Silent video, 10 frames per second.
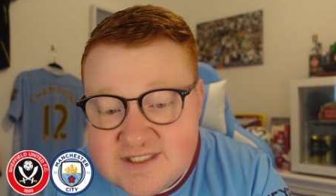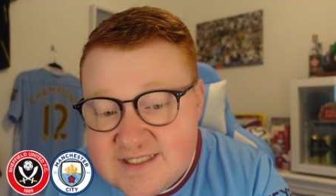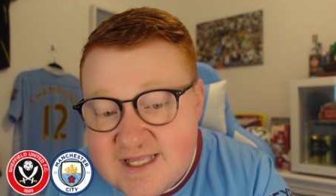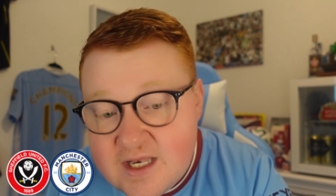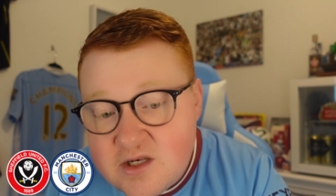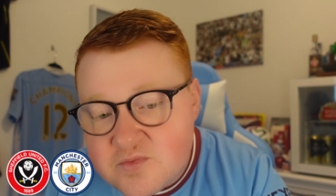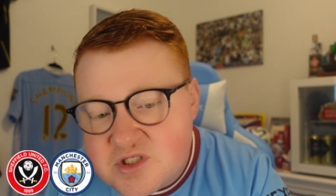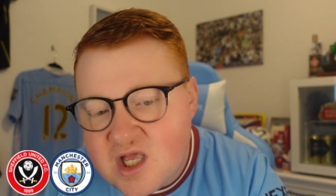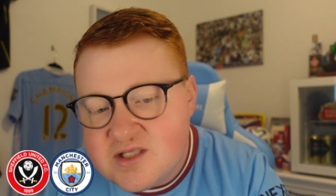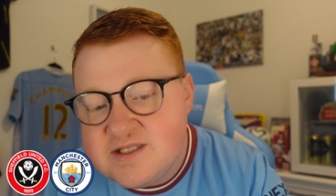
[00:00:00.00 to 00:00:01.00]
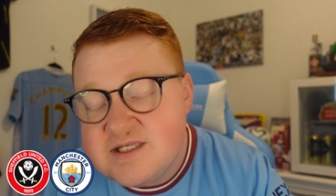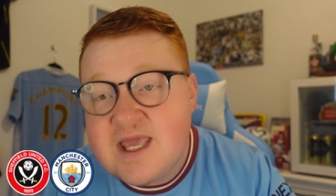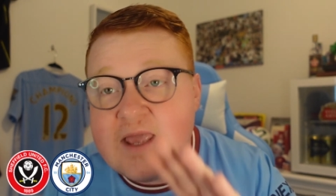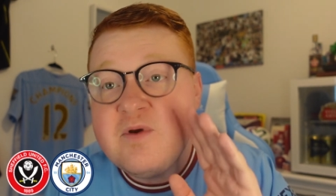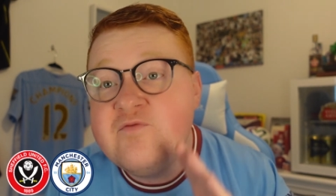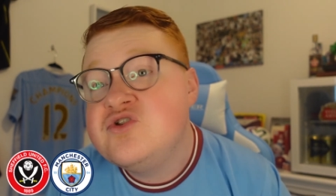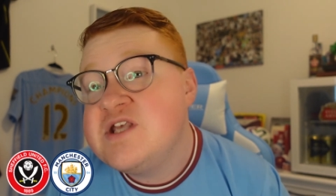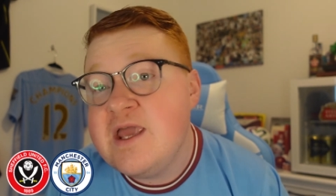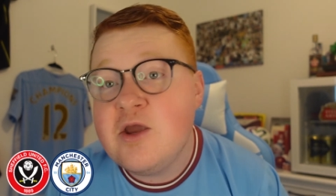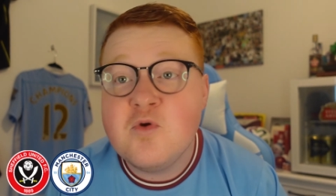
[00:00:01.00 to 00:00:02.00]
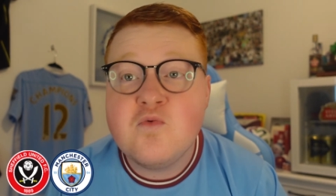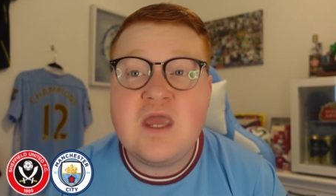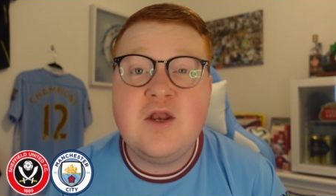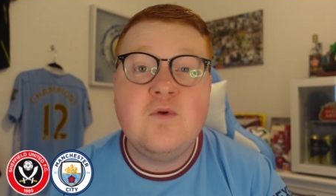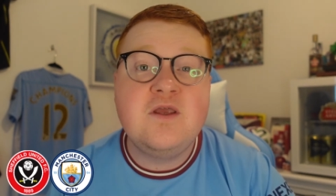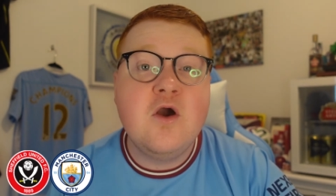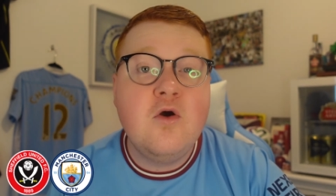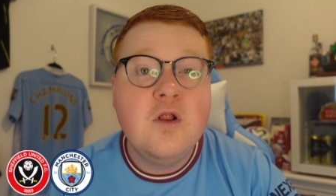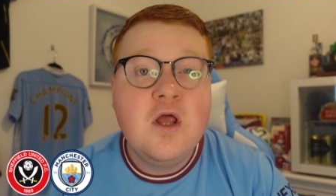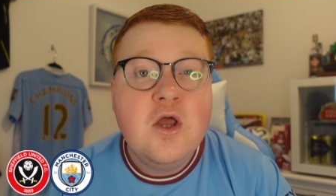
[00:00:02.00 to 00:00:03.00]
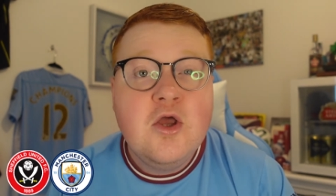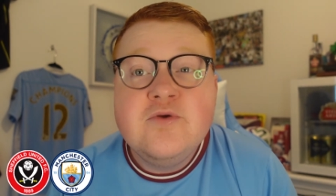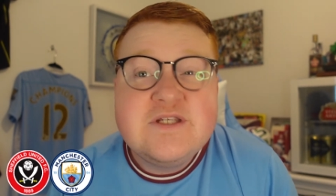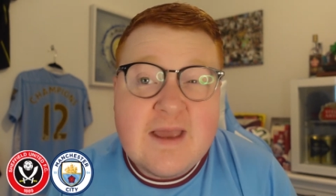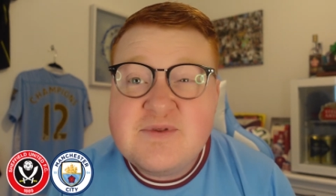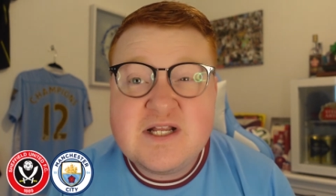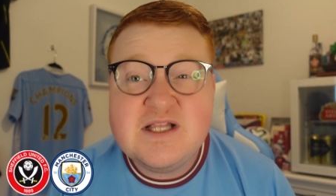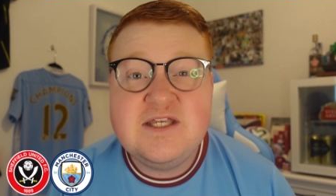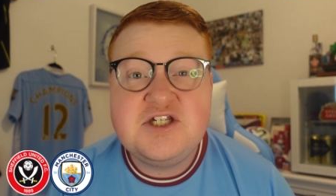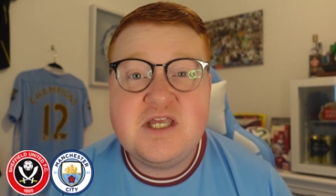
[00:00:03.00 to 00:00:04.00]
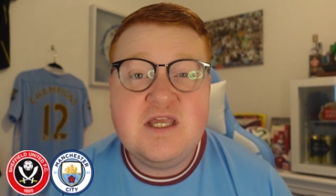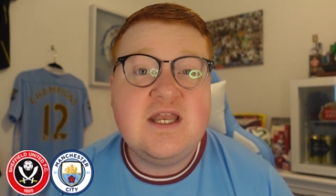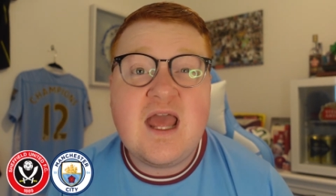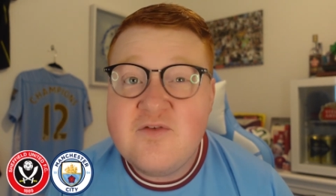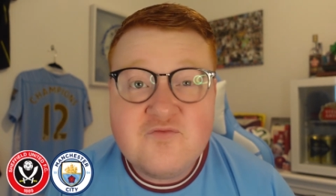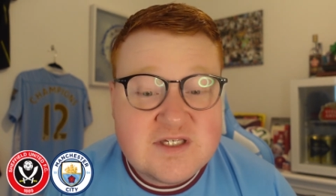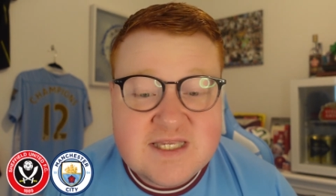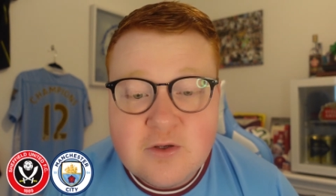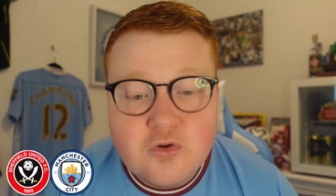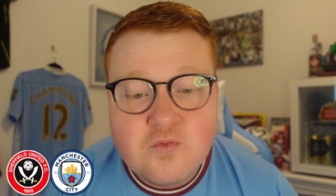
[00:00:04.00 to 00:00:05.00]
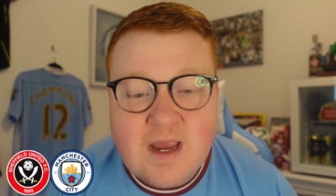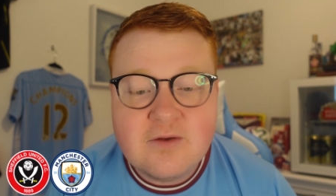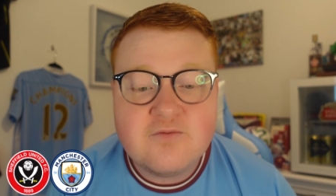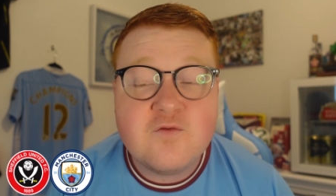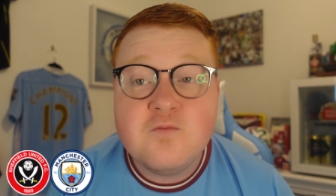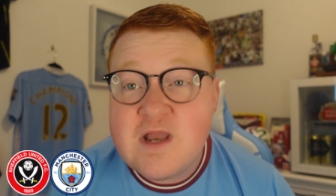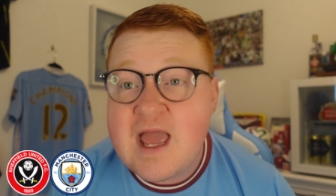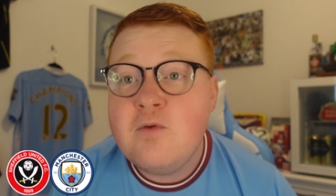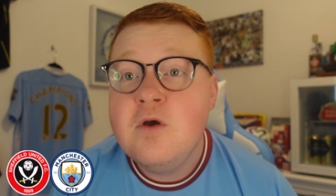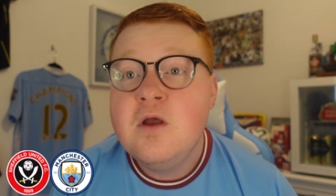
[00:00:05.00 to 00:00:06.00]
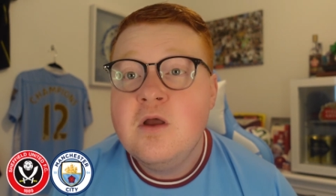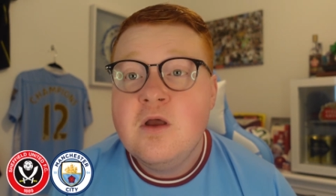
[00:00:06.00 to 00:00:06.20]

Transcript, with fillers: City ended up starting this game with Ortega Moreno in goal, who has kept a clean sheet in every single round from now